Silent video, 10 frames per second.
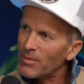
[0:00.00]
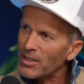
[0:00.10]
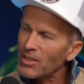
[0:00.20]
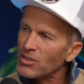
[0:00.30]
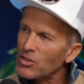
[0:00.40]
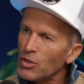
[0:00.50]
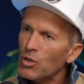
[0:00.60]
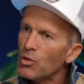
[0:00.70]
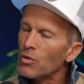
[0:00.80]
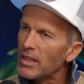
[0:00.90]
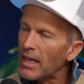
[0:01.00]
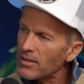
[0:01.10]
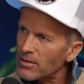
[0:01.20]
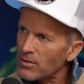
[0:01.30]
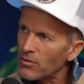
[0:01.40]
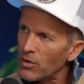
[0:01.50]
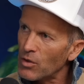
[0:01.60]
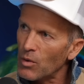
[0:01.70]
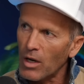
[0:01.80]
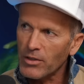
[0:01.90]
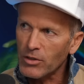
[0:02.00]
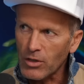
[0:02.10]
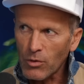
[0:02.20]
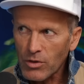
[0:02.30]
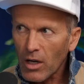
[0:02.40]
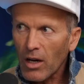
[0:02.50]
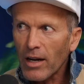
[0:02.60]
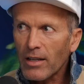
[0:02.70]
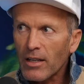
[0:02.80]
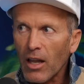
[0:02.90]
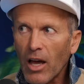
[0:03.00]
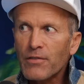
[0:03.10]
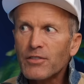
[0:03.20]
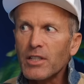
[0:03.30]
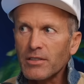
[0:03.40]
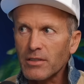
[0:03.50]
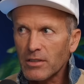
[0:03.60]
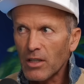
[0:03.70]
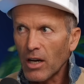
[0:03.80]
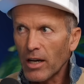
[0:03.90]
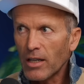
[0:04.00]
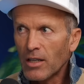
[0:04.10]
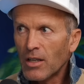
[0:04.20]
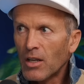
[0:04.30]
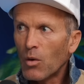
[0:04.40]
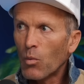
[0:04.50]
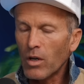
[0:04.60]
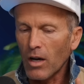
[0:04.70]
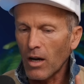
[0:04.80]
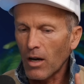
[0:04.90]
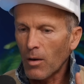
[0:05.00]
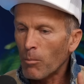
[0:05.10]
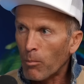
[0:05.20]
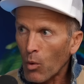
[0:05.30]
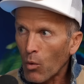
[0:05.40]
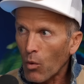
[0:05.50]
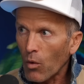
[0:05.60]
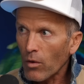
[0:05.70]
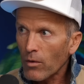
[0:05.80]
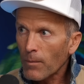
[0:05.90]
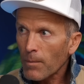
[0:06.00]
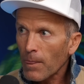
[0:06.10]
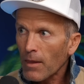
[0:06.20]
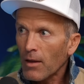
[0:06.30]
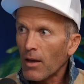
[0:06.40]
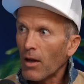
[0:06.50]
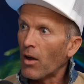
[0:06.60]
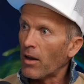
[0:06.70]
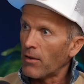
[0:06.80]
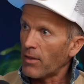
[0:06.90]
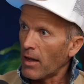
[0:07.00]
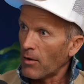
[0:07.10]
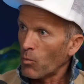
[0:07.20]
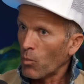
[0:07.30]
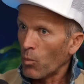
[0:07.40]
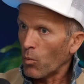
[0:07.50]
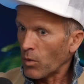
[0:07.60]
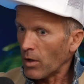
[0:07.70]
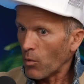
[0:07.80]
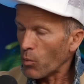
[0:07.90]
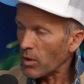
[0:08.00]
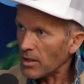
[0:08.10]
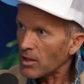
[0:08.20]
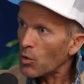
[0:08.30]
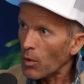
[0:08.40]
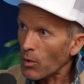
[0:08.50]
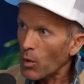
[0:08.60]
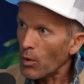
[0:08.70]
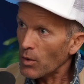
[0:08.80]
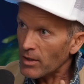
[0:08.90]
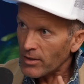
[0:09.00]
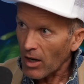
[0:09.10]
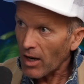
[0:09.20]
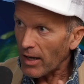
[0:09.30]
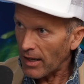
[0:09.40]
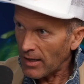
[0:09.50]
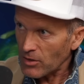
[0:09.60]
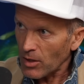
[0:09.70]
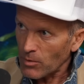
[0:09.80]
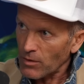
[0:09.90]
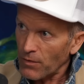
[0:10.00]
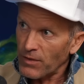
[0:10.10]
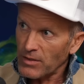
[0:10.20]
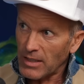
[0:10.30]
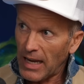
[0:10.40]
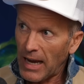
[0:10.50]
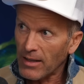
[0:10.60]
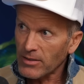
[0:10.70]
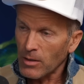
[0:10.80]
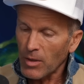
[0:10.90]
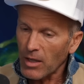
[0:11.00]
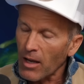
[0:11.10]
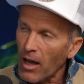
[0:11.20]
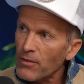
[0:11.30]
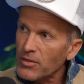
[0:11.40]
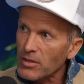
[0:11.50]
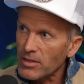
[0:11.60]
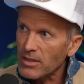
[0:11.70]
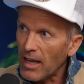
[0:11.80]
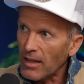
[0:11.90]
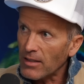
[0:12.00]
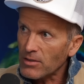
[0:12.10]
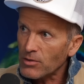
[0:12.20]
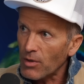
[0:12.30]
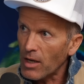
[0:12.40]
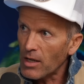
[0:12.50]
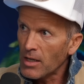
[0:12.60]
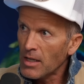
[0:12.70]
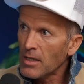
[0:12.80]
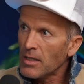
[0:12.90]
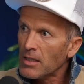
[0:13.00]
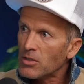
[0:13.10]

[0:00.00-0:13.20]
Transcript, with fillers: Because you, the essence of who you are, don't die. Life doesn't die. We are born and then, you know, we quote unquote die in terms of the physicality, but life sustains, right? Mm.